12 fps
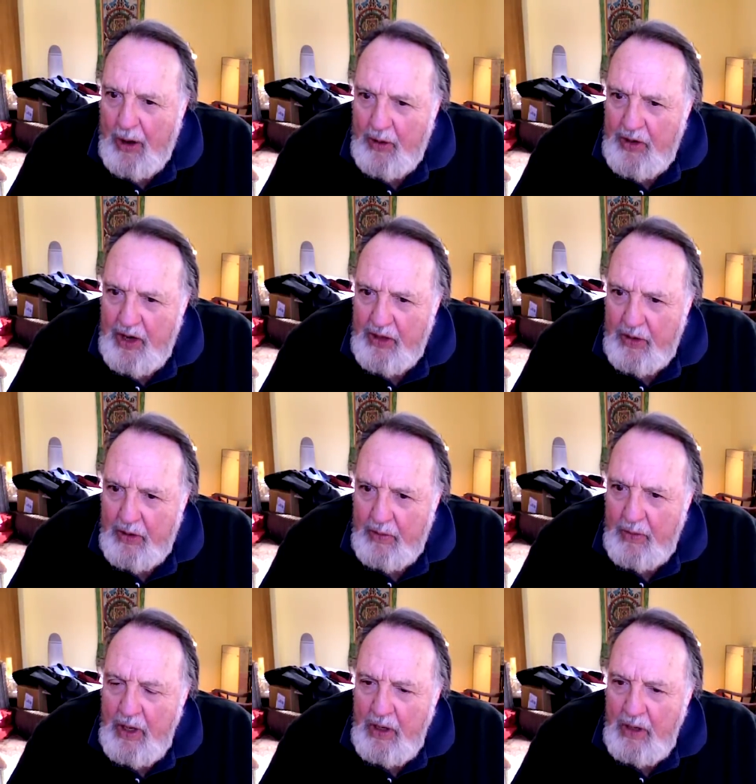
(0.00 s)

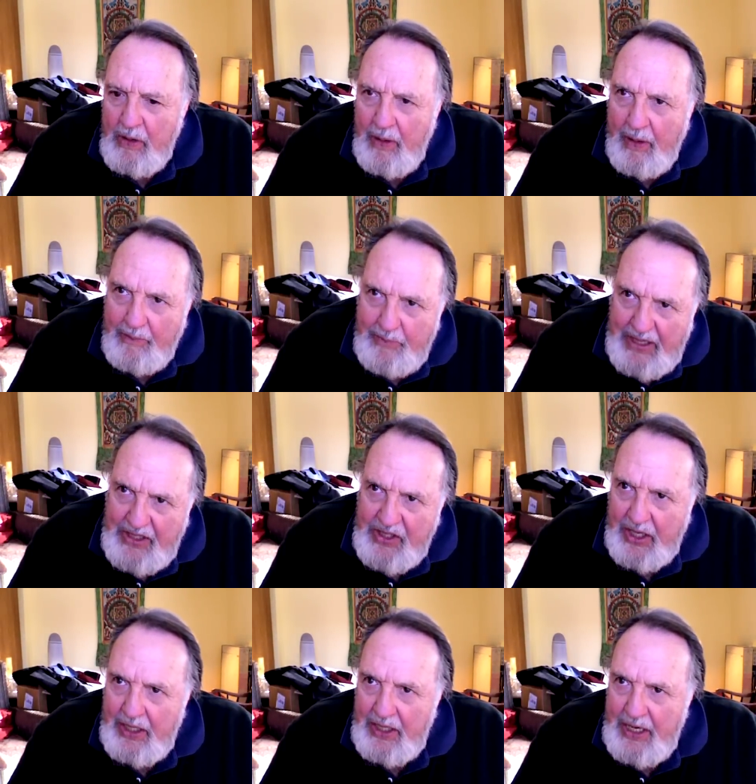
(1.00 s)
another uh,
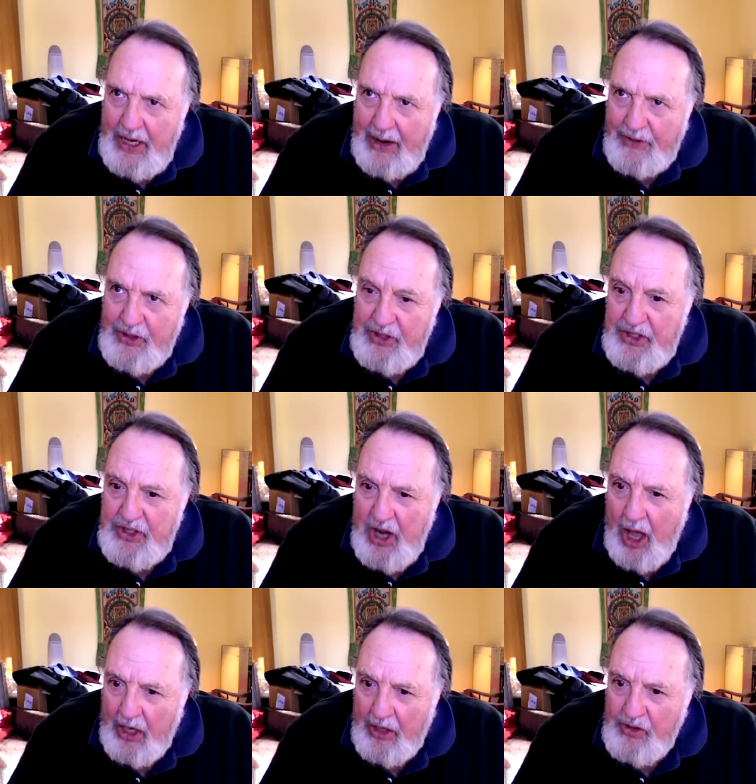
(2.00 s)
basically ever since
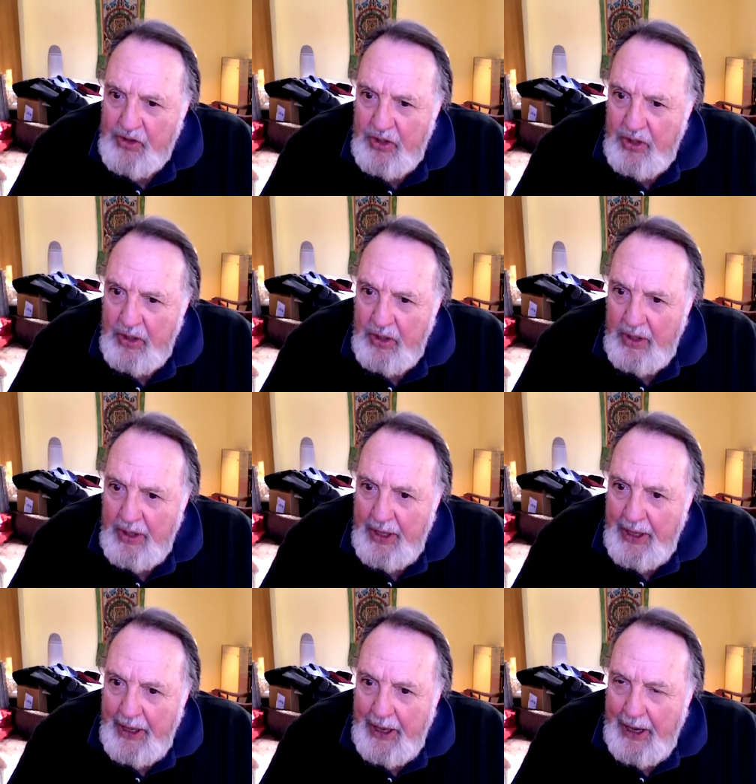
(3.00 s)
college
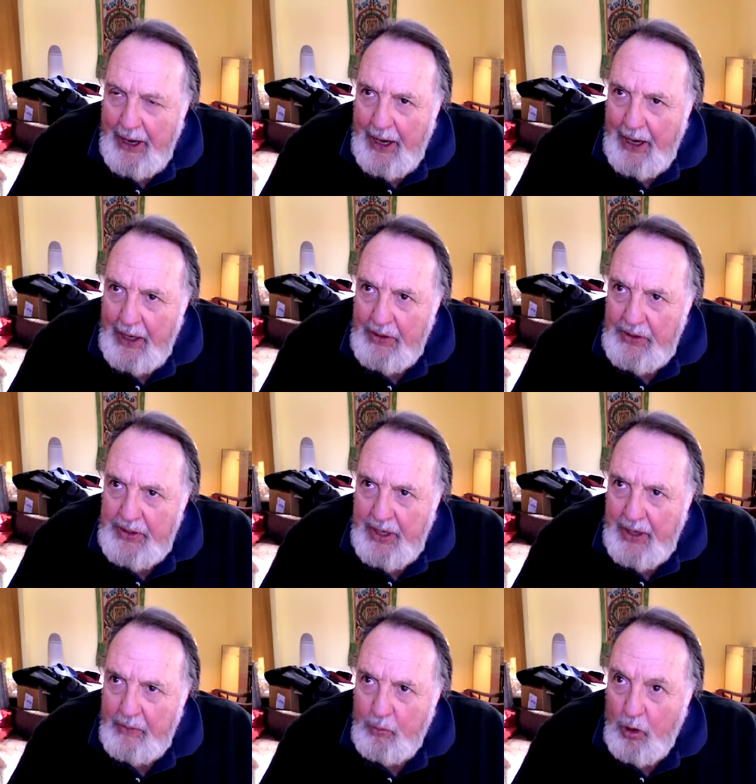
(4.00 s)
and
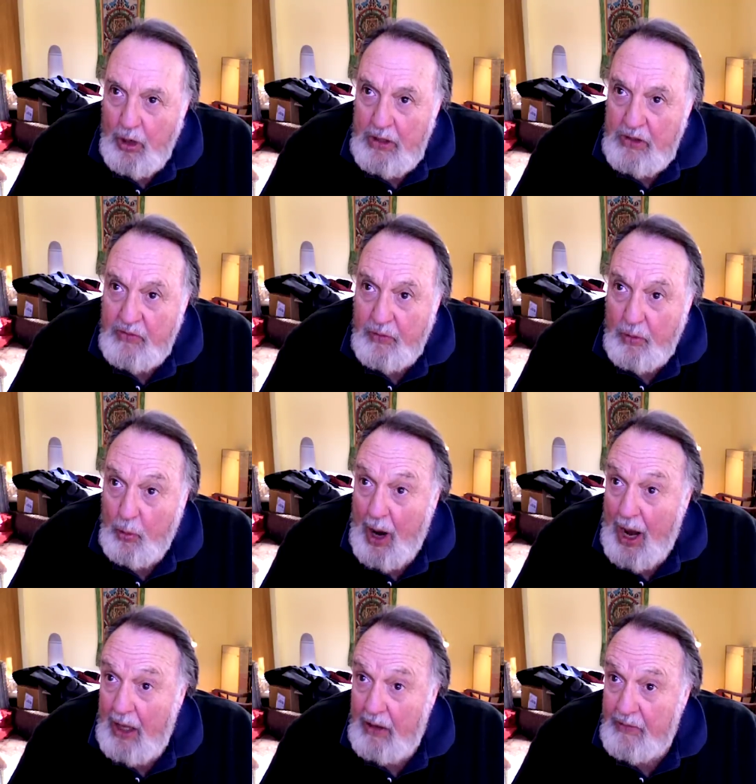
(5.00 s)
I worked for a
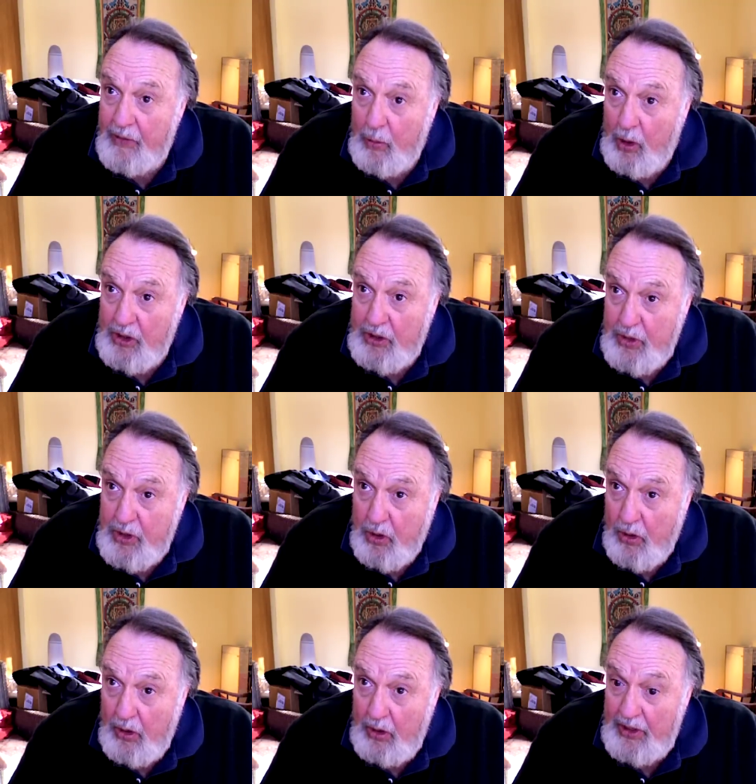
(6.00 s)
while for the Wall Street
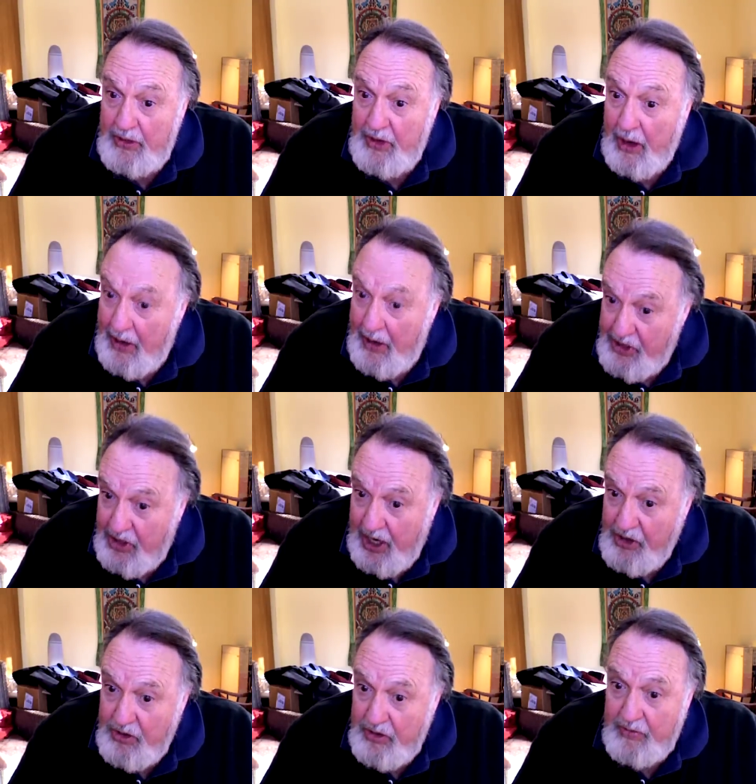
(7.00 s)
Journal in their
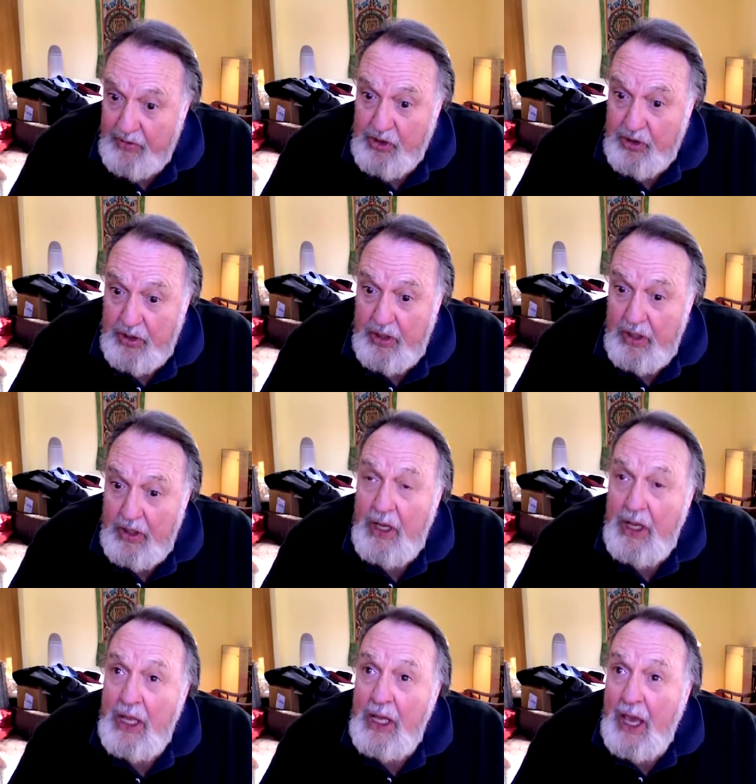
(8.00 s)
education division.
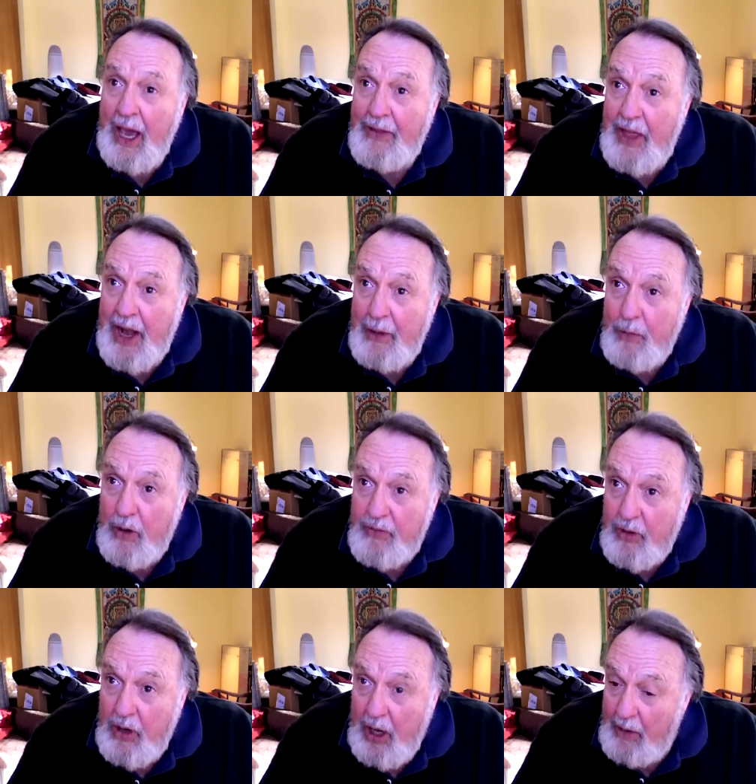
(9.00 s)
And then I worked
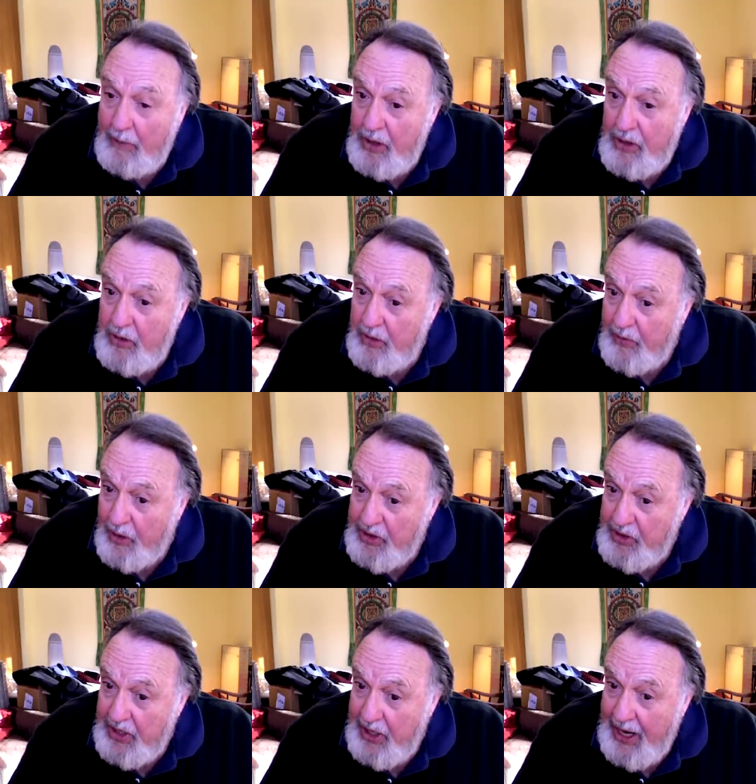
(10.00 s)
for Columbia
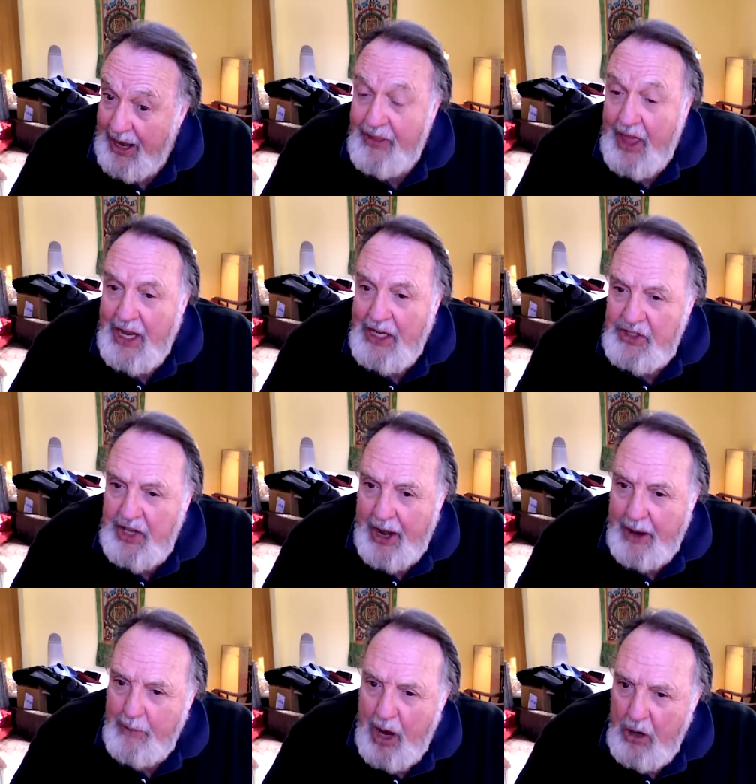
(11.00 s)
University. And then I set
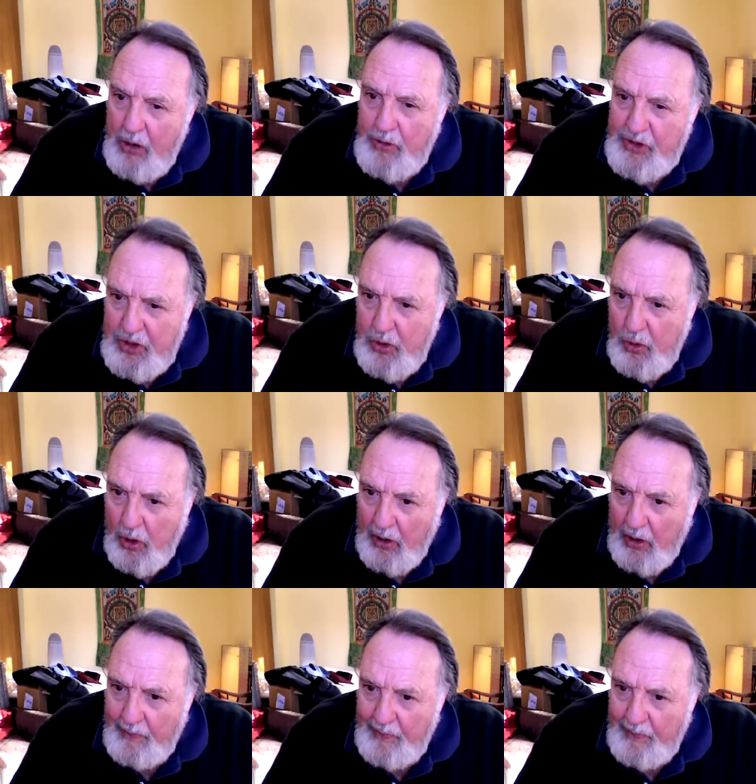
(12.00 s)
up my own school,